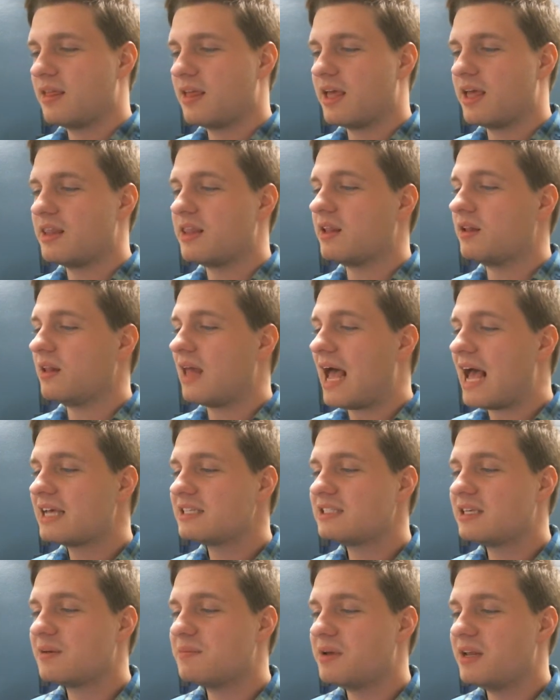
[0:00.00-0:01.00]
And the
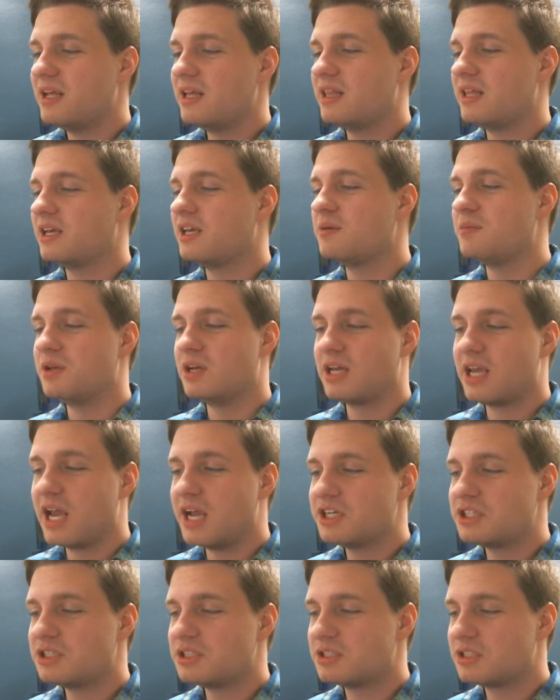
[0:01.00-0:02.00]
last committee, the
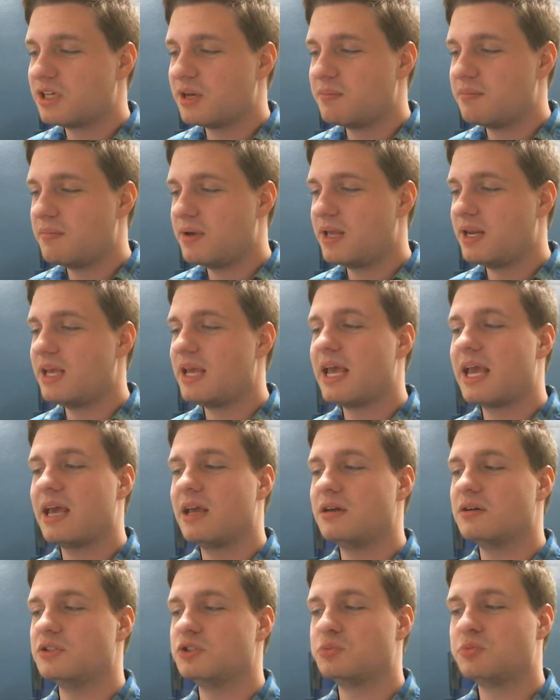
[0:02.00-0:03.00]
Communications Committee,
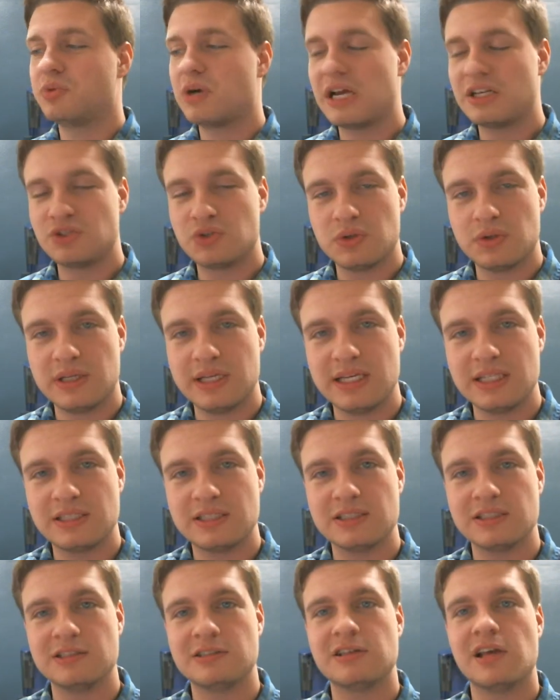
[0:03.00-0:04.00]
handles press
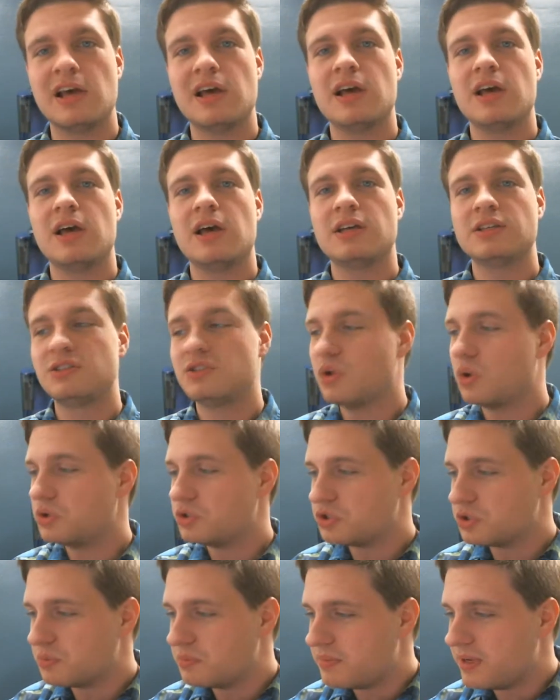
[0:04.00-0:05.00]
releases,
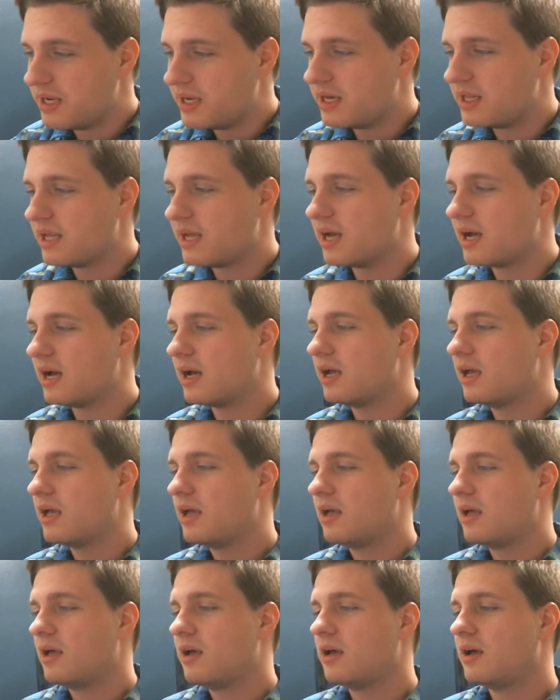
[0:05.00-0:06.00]
social media,
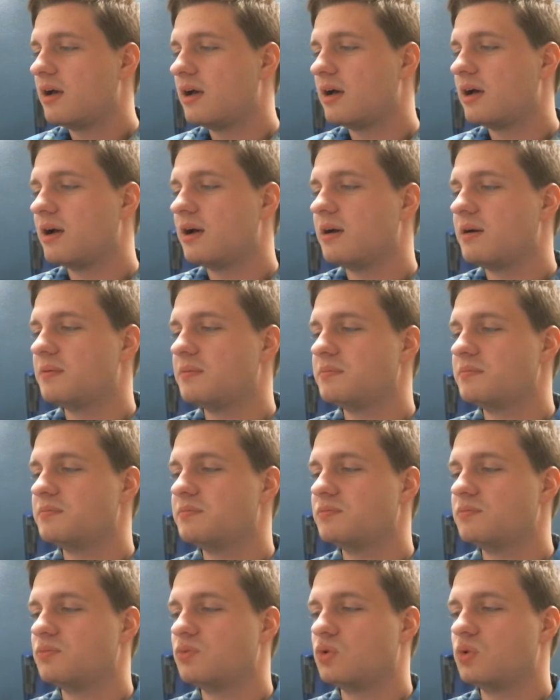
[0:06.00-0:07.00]

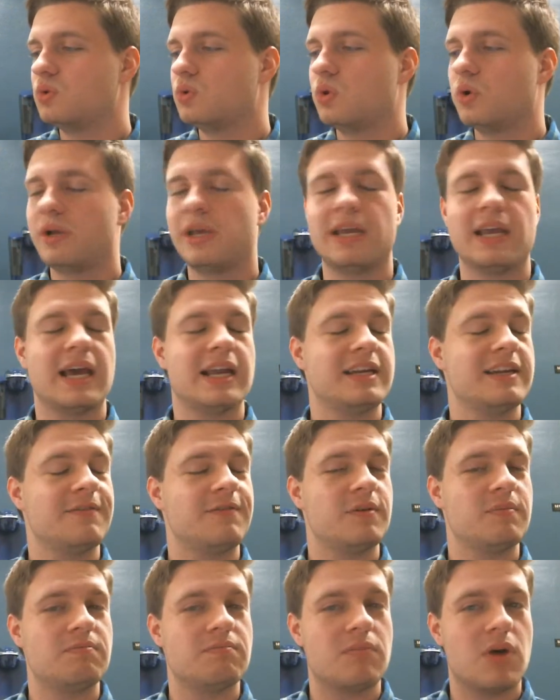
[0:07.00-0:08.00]
looking at
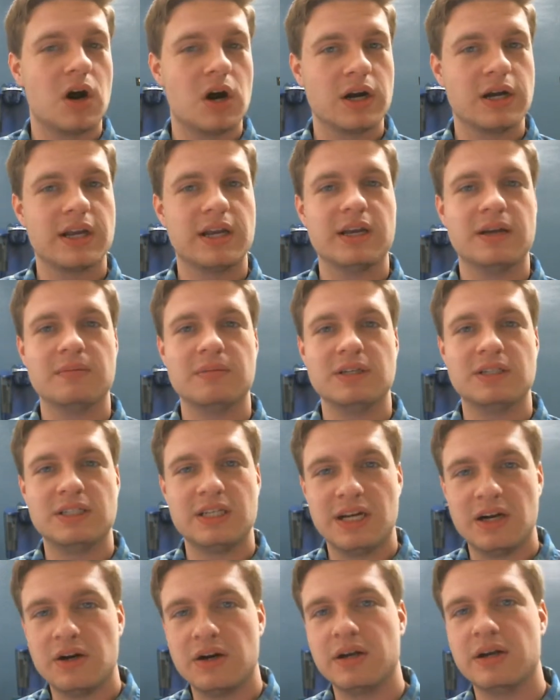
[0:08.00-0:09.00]
different marketing
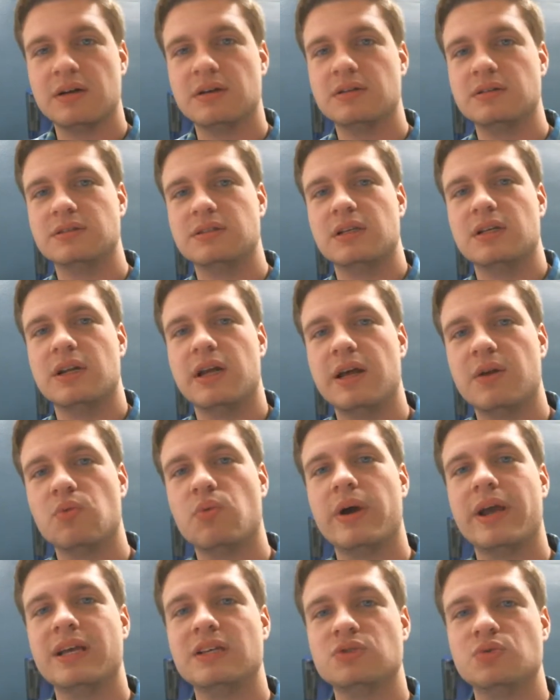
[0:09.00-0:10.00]
materials and
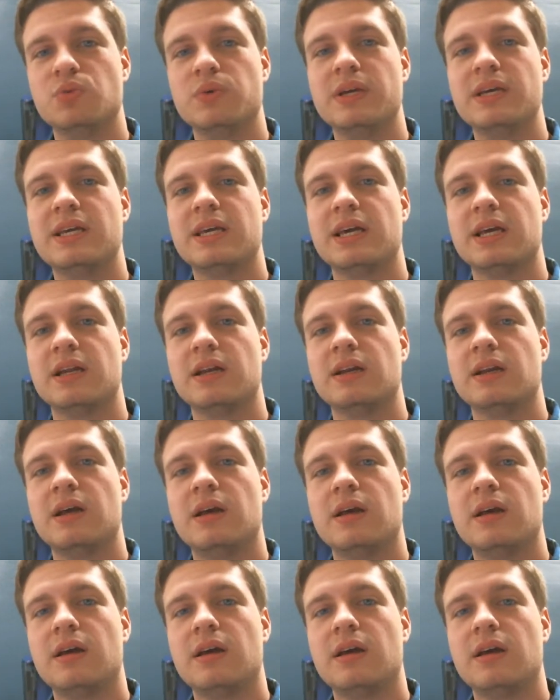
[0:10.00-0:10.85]
ways we can